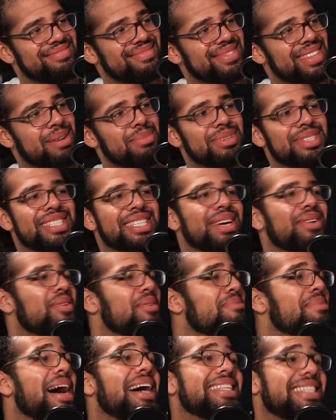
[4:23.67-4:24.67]
I'm going to stick with
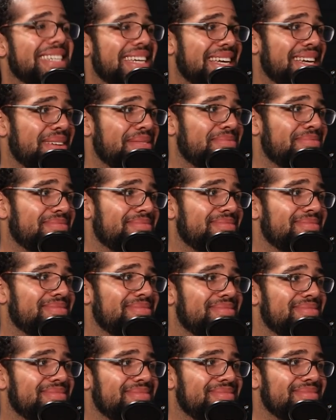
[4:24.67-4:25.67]
my team.
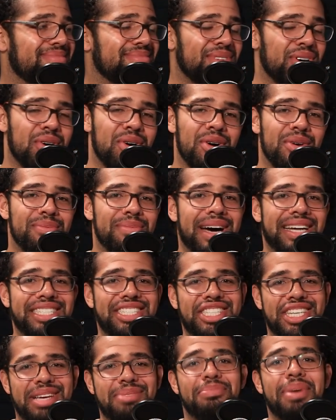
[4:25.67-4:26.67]
I'm going with my
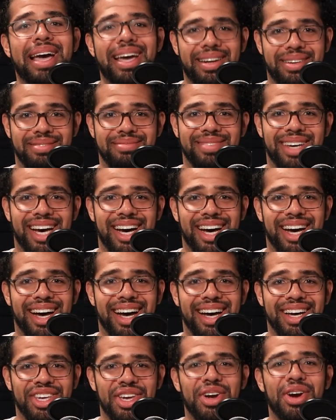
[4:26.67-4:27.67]
G-men.
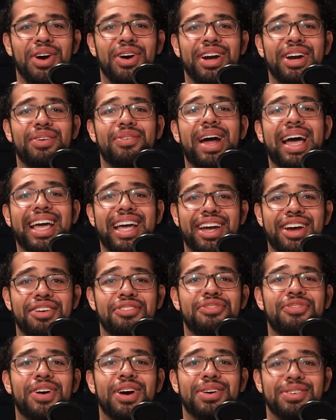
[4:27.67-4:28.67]
Uh-huh. You heard it right here
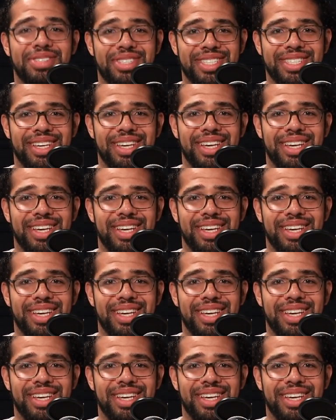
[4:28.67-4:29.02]
first.